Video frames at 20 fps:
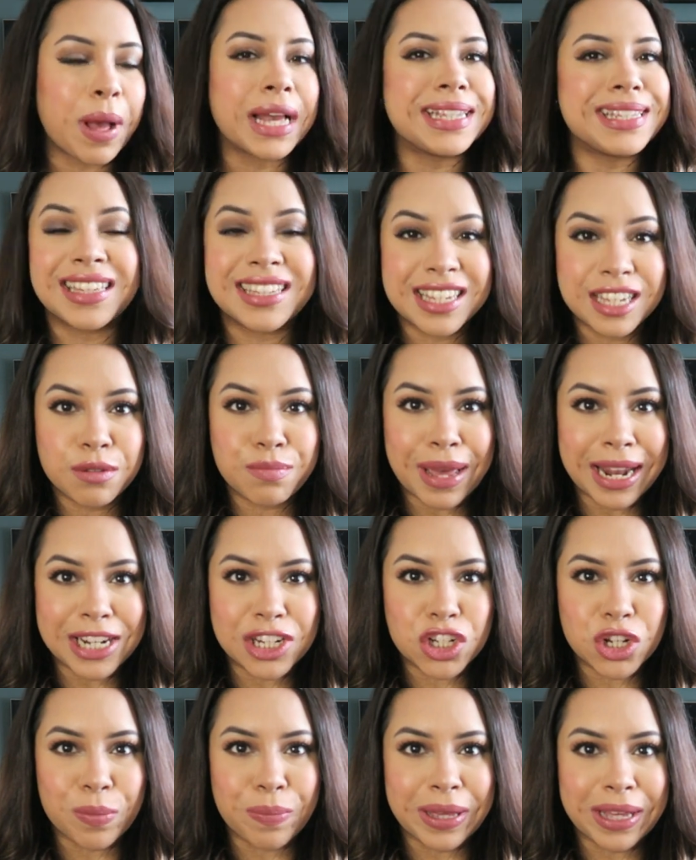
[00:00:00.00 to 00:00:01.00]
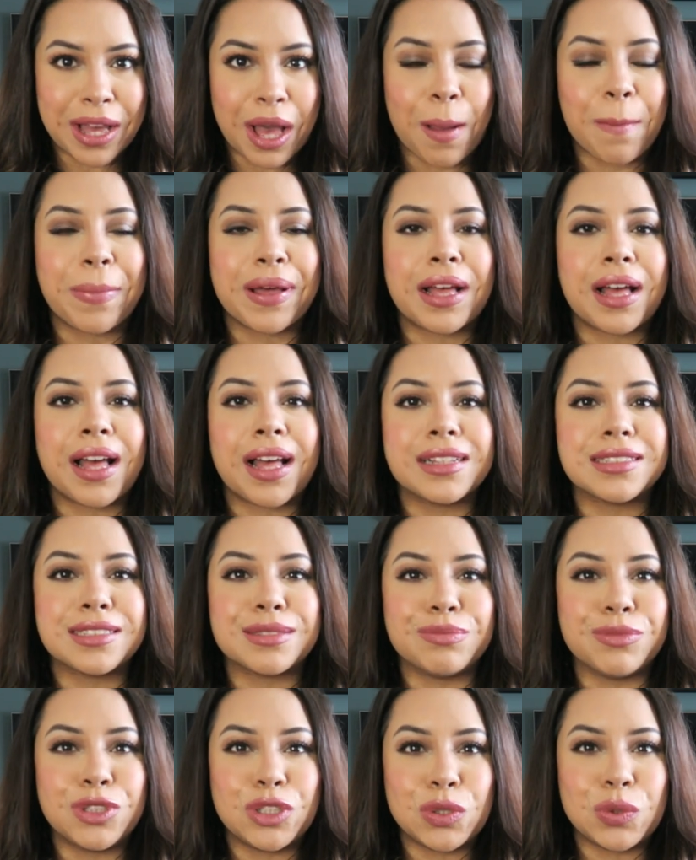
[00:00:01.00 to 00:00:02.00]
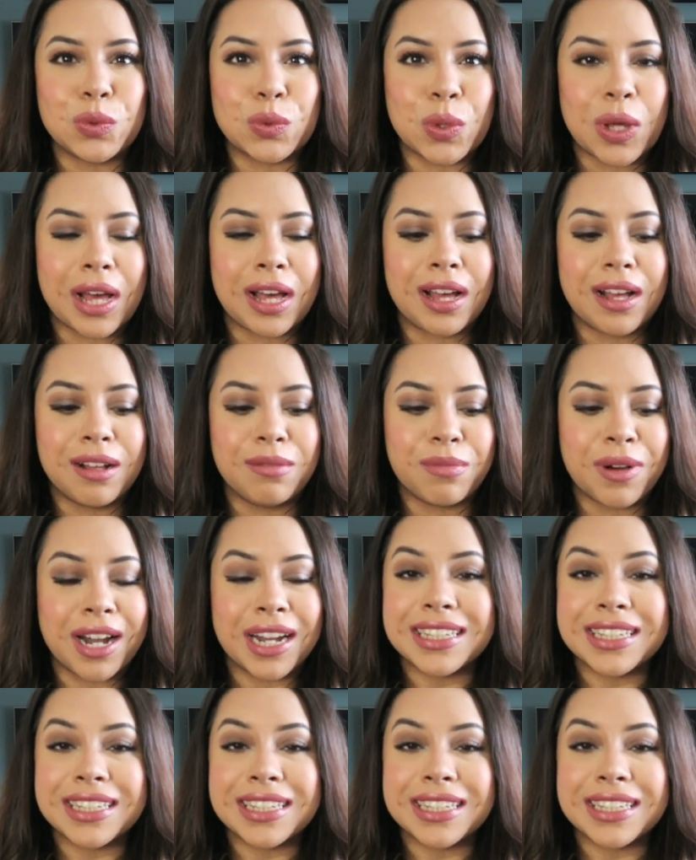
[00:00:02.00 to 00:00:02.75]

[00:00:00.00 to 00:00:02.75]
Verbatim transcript: I, I did manage to pick up some new um,